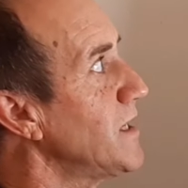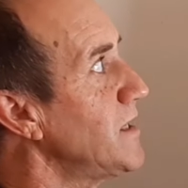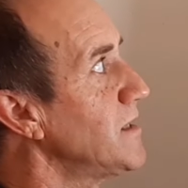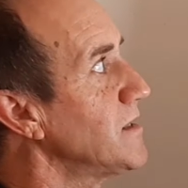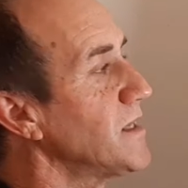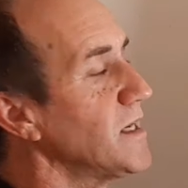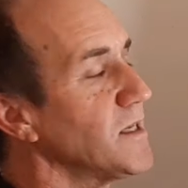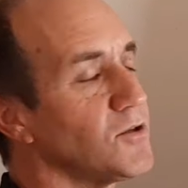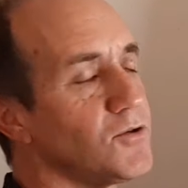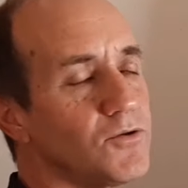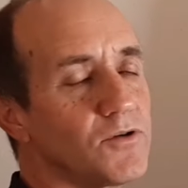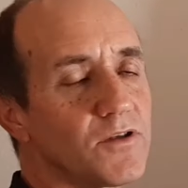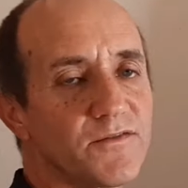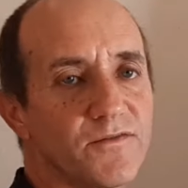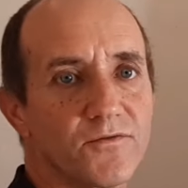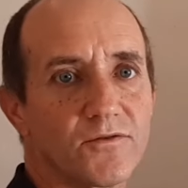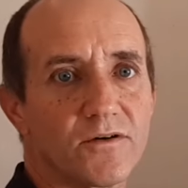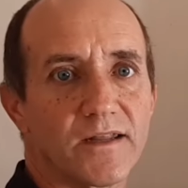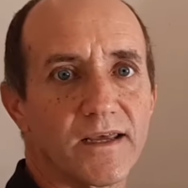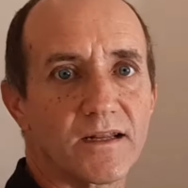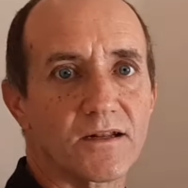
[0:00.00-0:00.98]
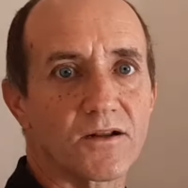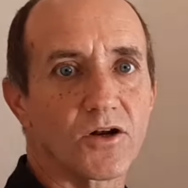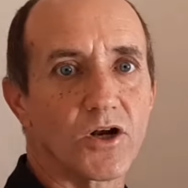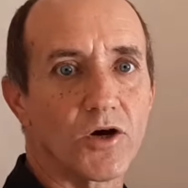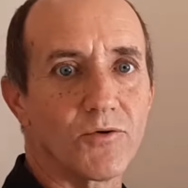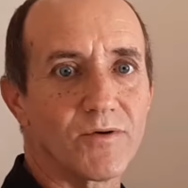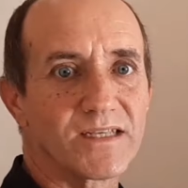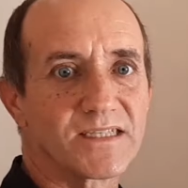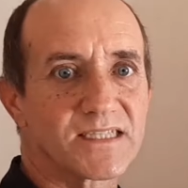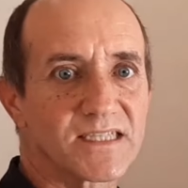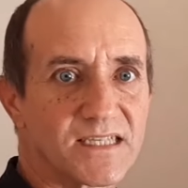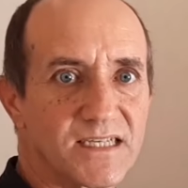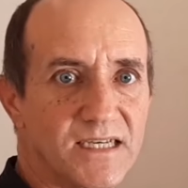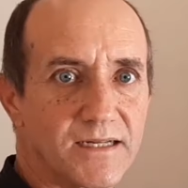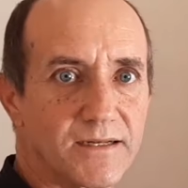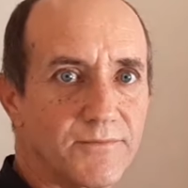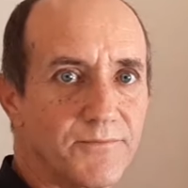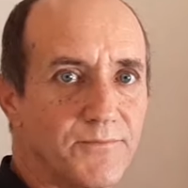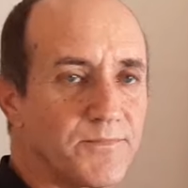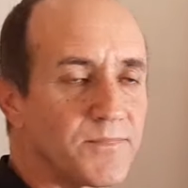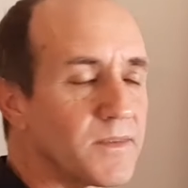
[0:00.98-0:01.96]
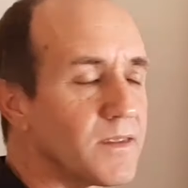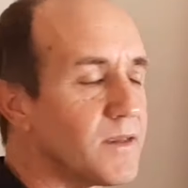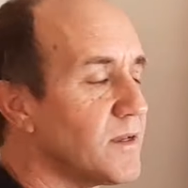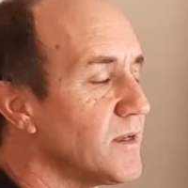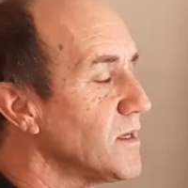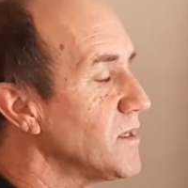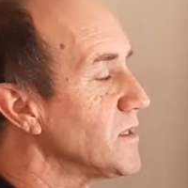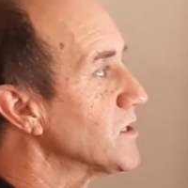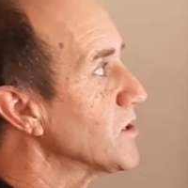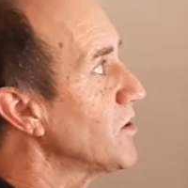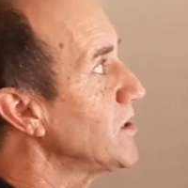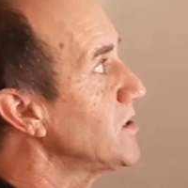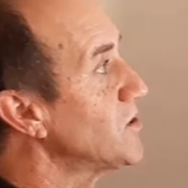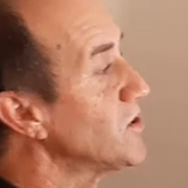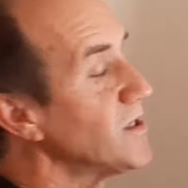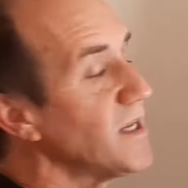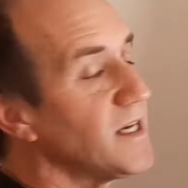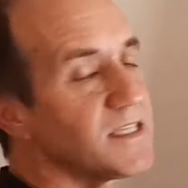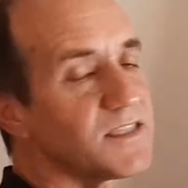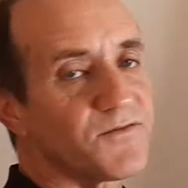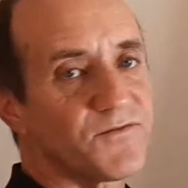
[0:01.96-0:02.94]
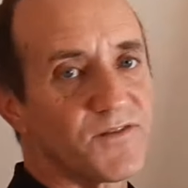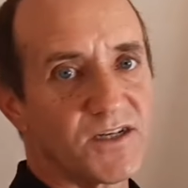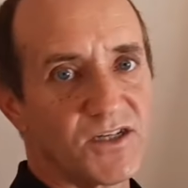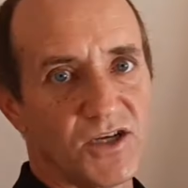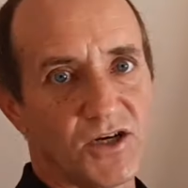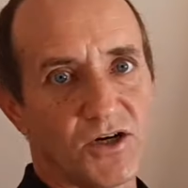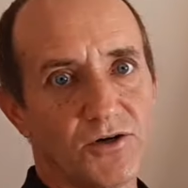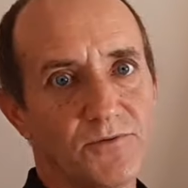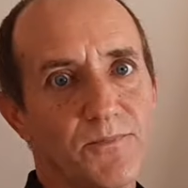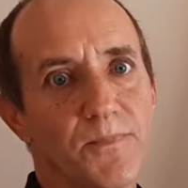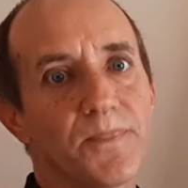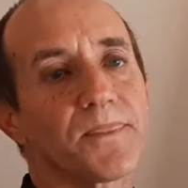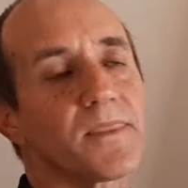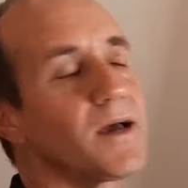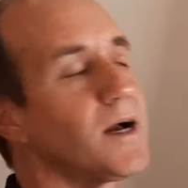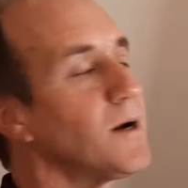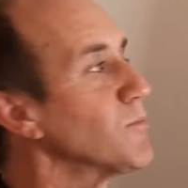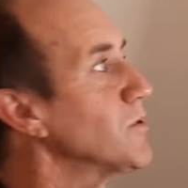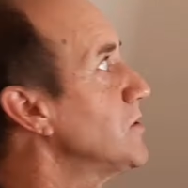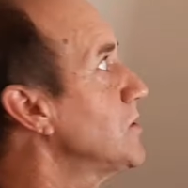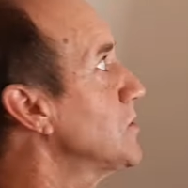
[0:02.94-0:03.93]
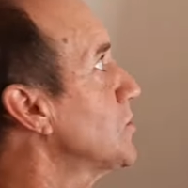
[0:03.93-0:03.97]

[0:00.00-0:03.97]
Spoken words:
getting that youthful and glowing skin. So in today's video, I'm going